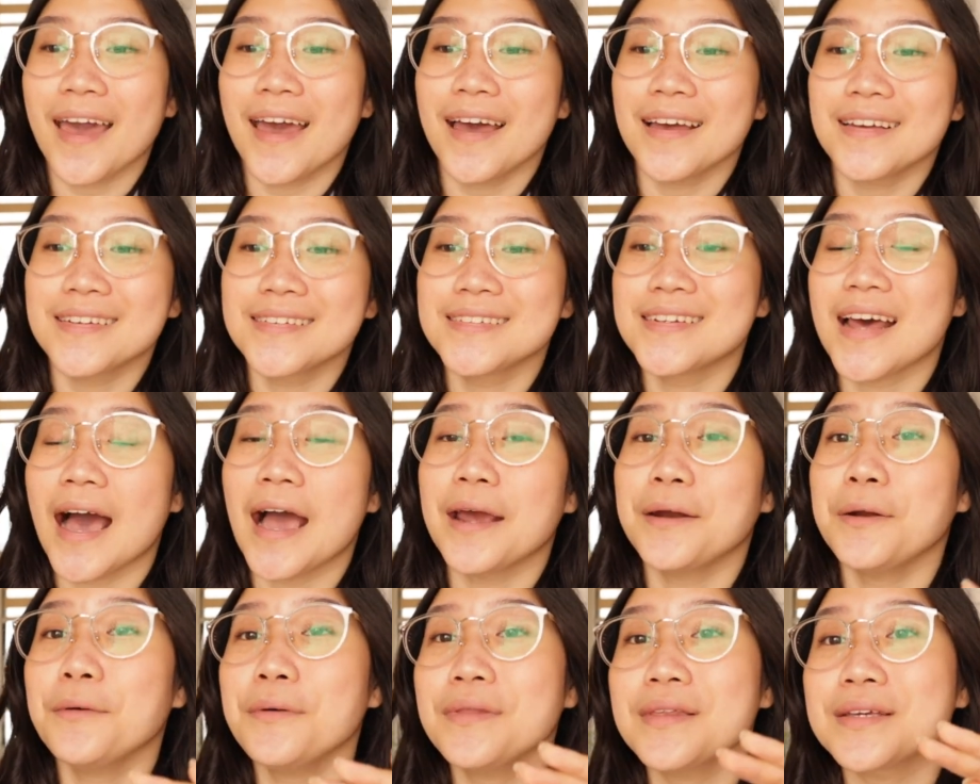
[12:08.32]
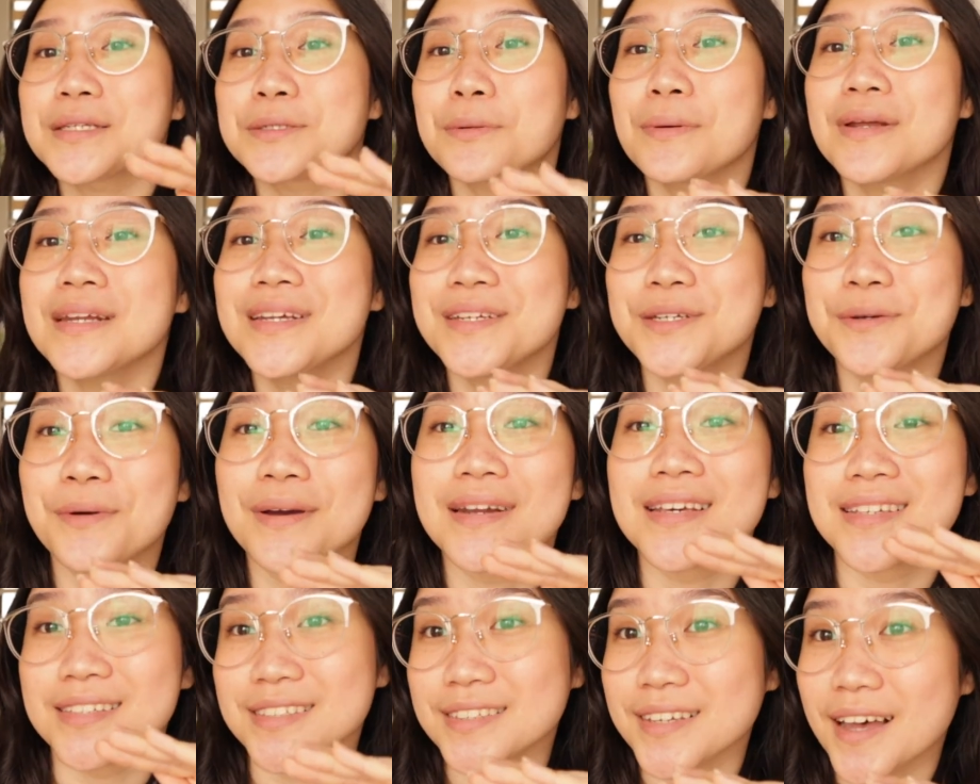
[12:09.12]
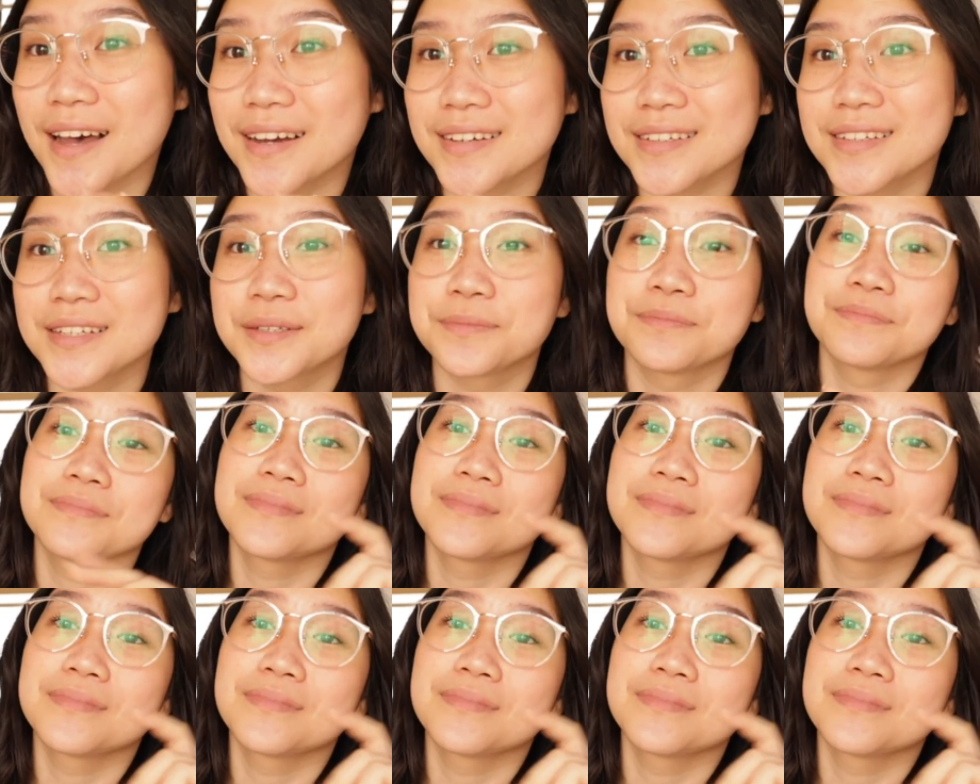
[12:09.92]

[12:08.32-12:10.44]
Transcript: And I know that 2020 sucked.